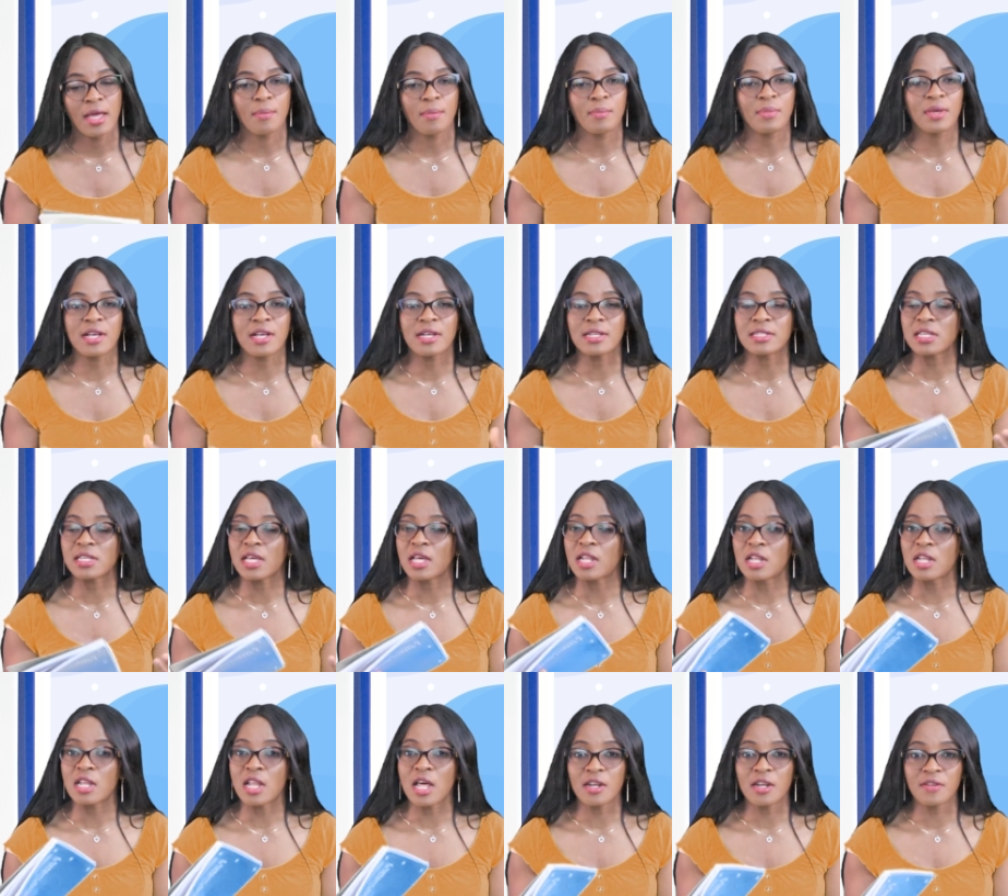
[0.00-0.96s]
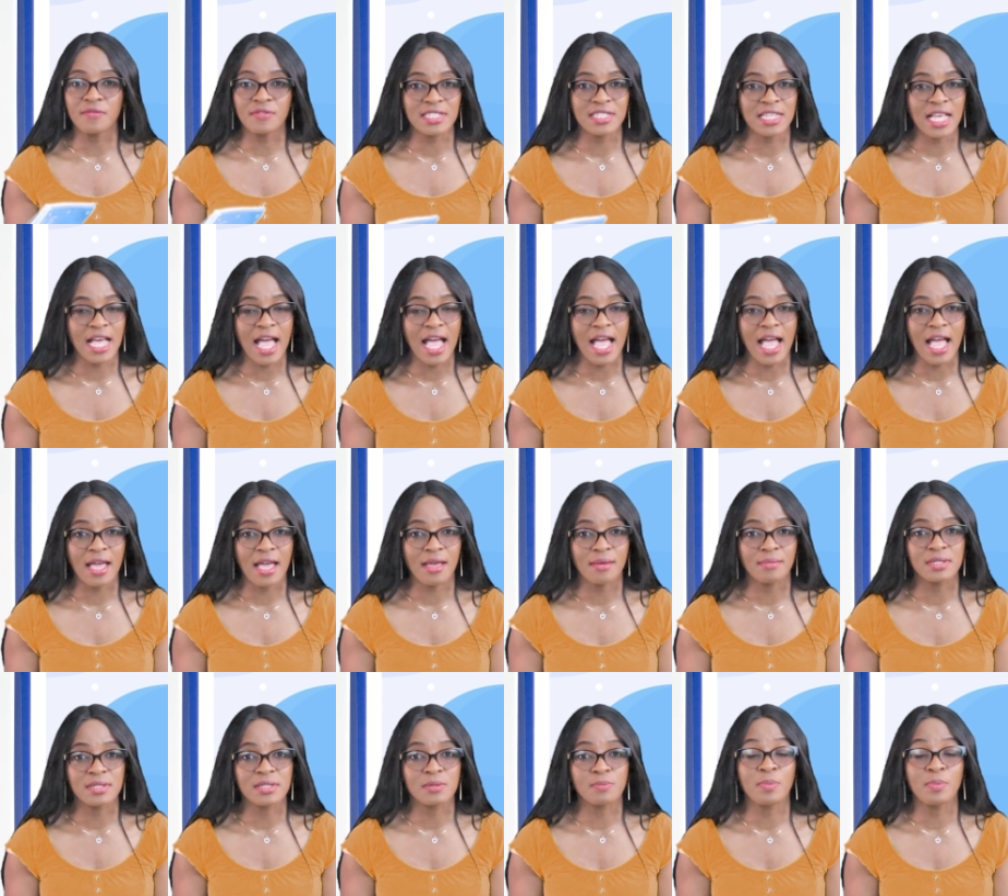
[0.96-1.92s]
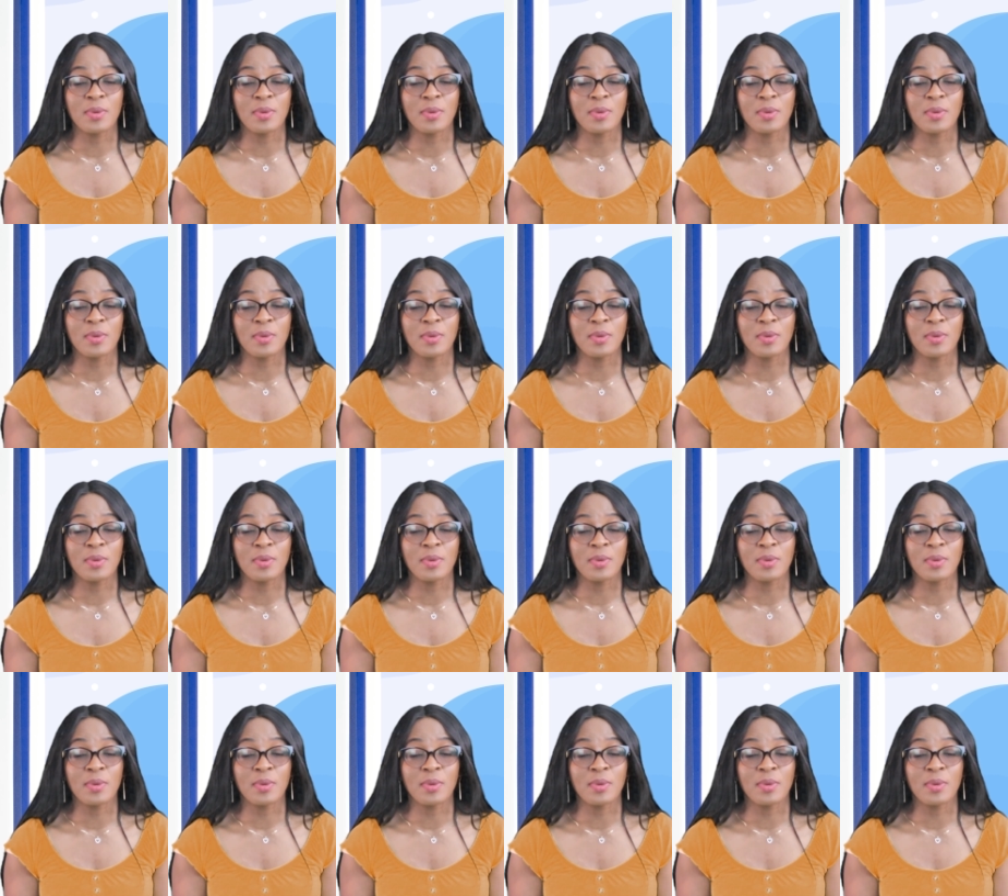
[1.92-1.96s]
because a lot of times